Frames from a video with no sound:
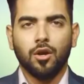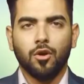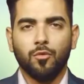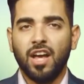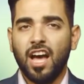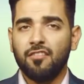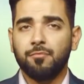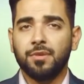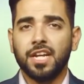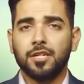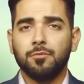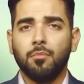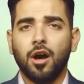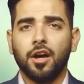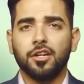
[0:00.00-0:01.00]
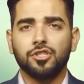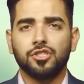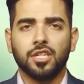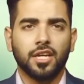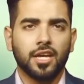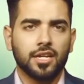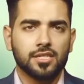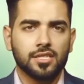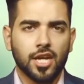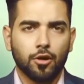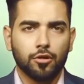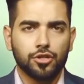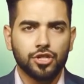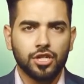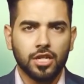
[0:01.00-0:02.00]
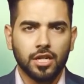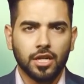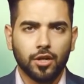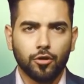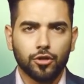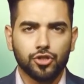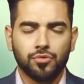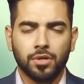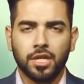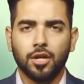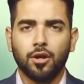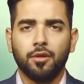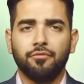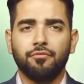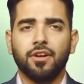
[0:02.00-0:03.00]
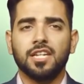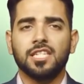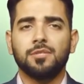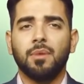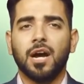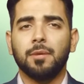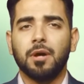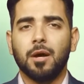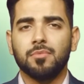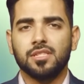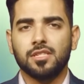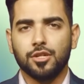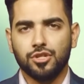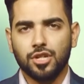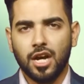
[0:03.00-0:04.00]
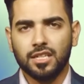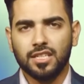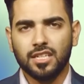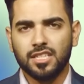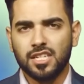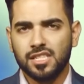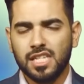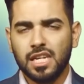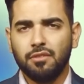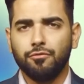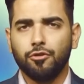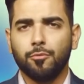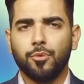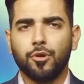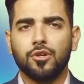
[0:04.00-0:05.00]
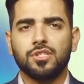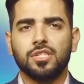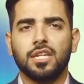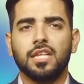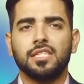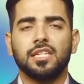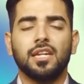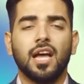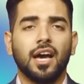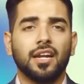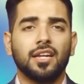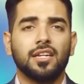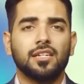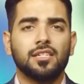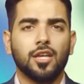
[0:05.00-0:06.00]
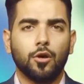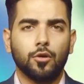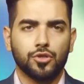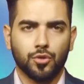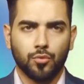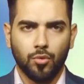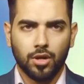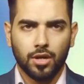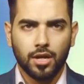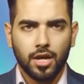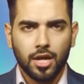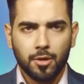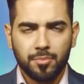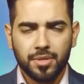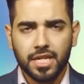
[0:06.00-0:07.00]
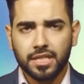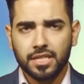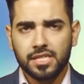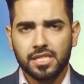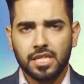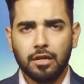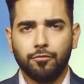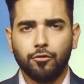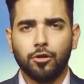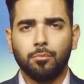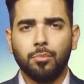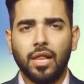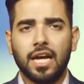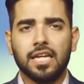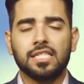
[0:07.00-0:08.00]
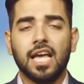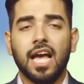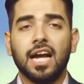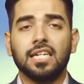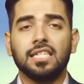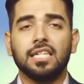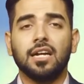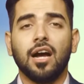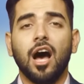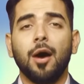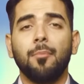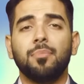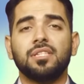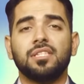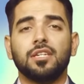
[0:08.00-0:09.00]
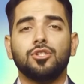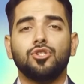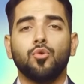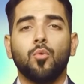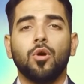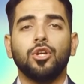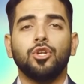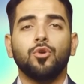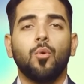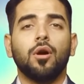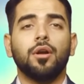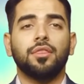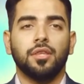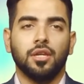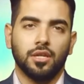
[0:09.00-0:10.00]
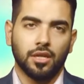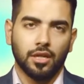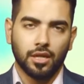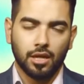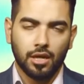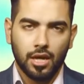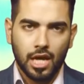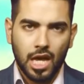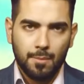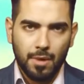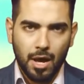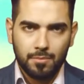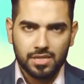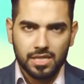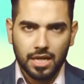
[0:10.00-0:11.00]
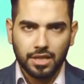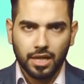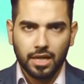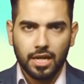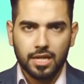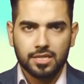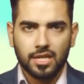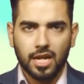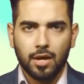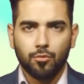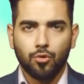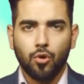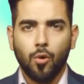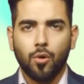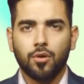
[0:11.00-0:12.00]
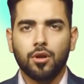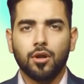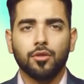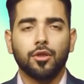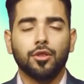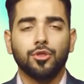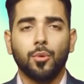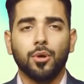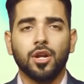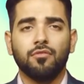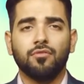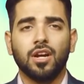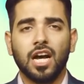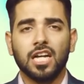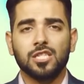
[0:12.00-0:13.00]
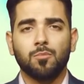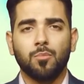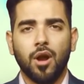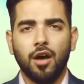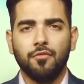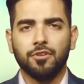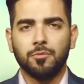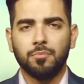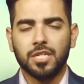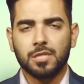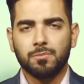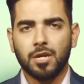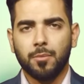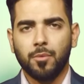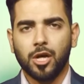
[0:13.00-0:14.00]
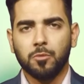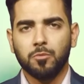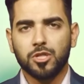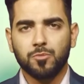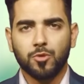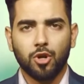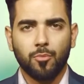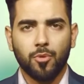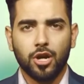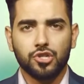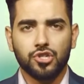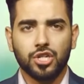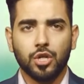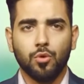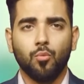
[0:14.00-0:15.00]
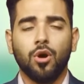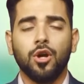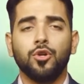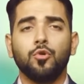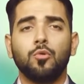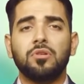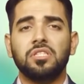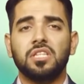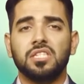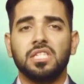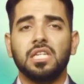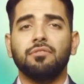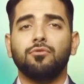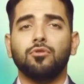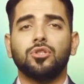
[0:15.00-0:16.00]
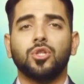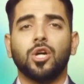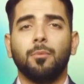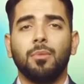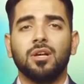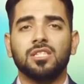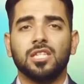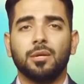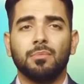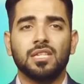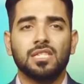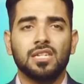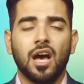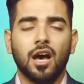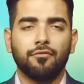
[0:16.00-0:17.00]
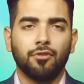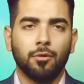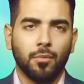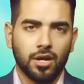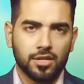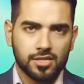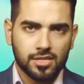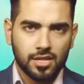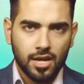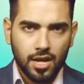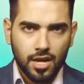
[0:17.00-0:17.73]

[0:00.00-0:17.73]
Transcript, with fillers: We have been admonished against our cheating or tricking our friends by Imam Sajjad. A deceitful person is not an intelligent one. Being deceitful implies acting opposite to what you are thinking. Imam Sadiq alayhi salam quoted on the authority of God's Prophet, peace be upon him, his pure progeny, one who is deceitful to a Muslim is not from us.